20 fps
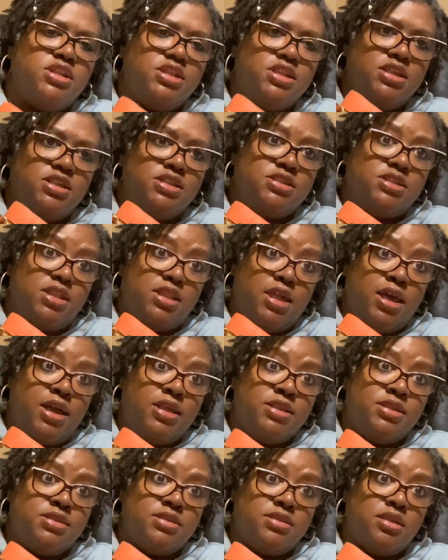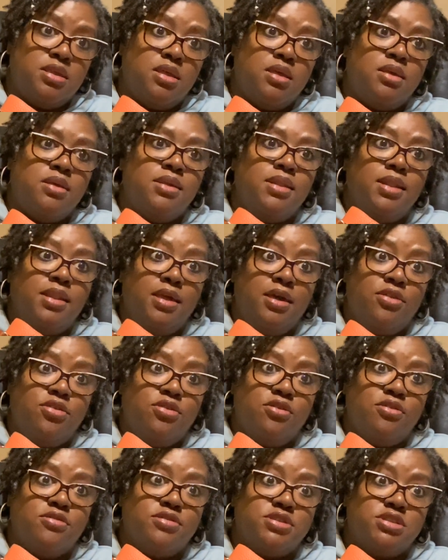it is a nice
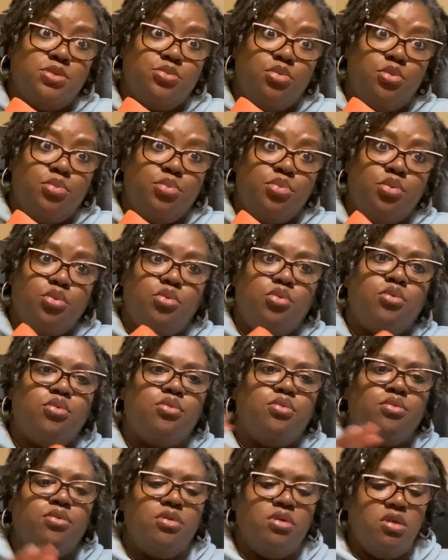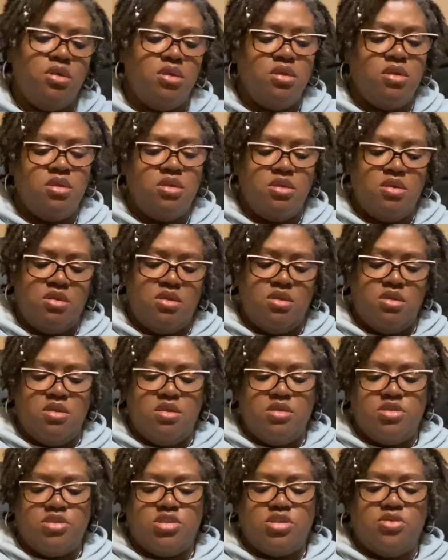leather zipper pull.
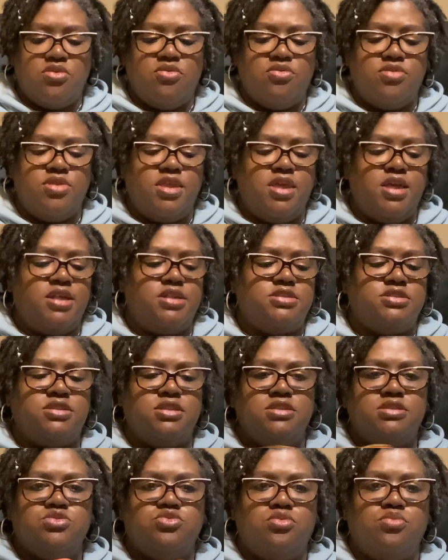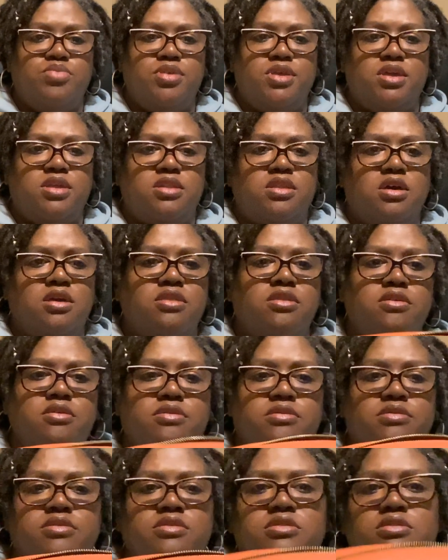So yes, this will be
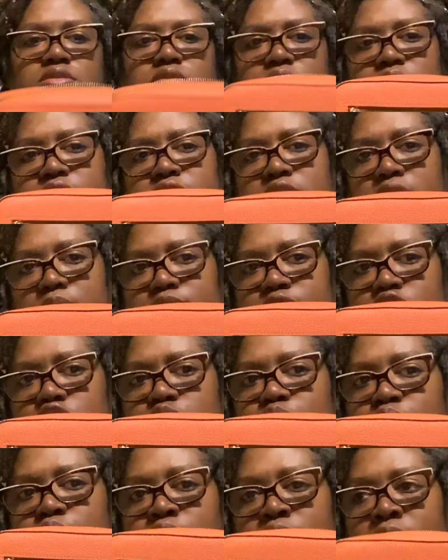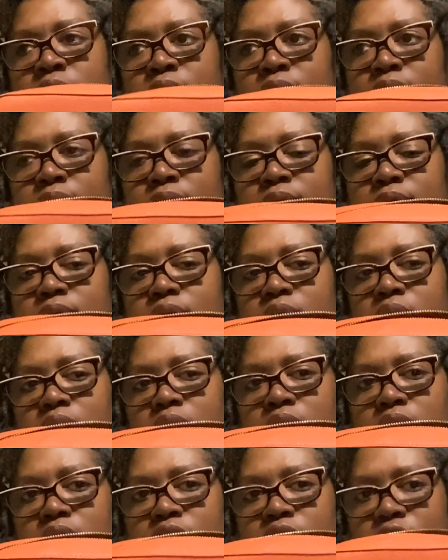another summer spring
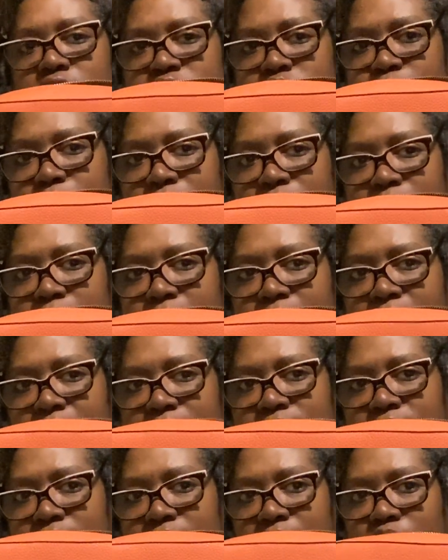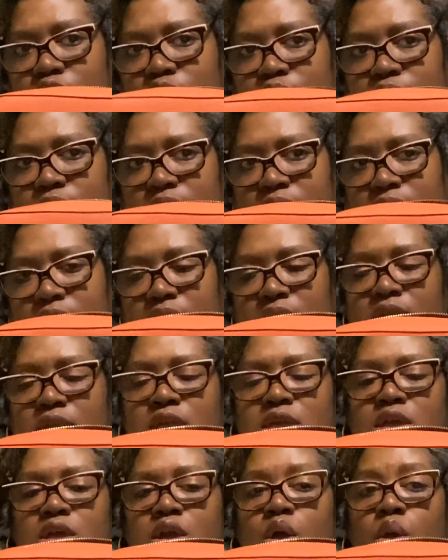uh, crossbody bag that I will be
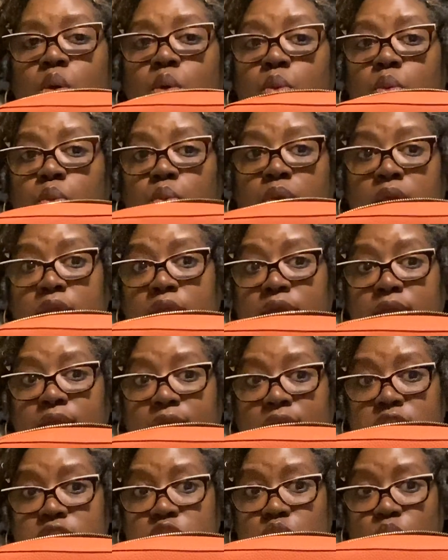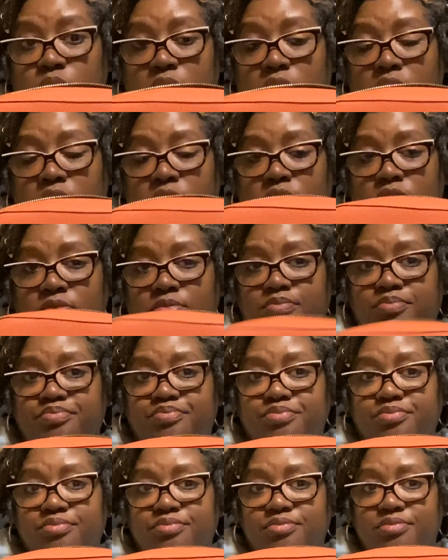wearing as well.
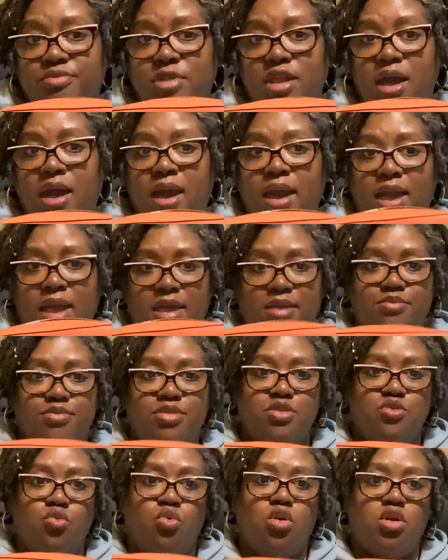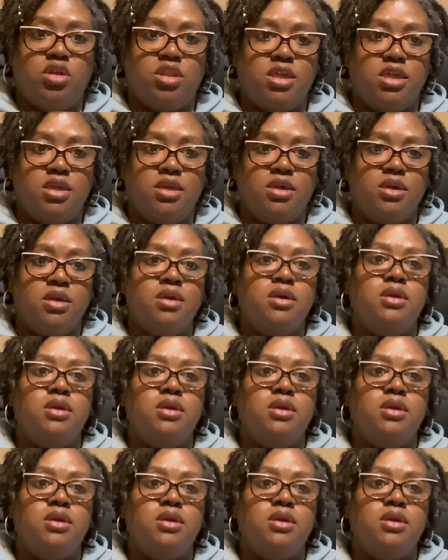I had been wanting